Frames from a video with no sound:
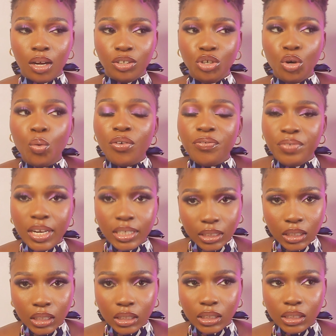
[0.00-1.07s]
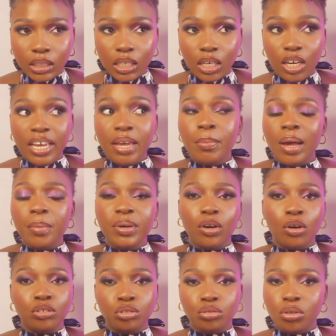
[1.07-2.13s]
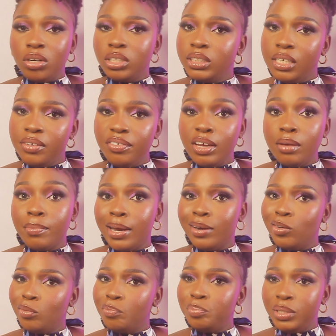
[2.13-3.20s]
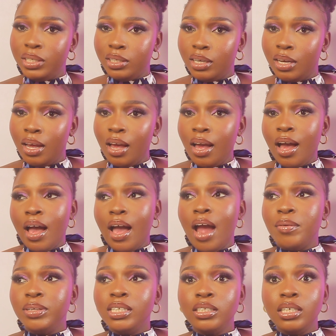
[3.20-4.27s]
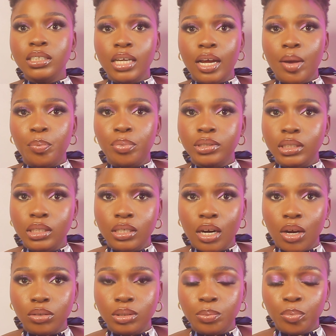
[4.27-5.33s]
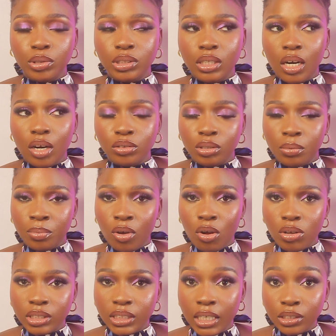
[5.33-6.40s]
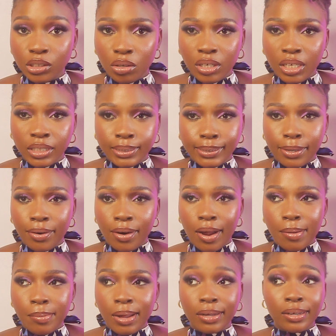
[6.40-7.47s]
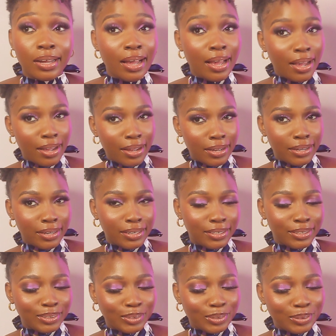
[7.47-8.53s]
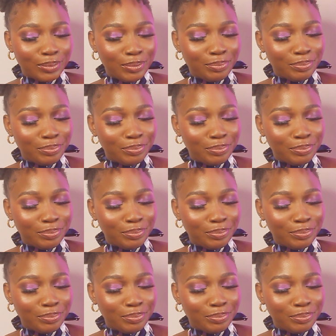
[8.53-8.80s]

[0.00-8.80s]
You will face it. It might be constructive, it might not be. I recently started posting out some content on Instagram, and guys,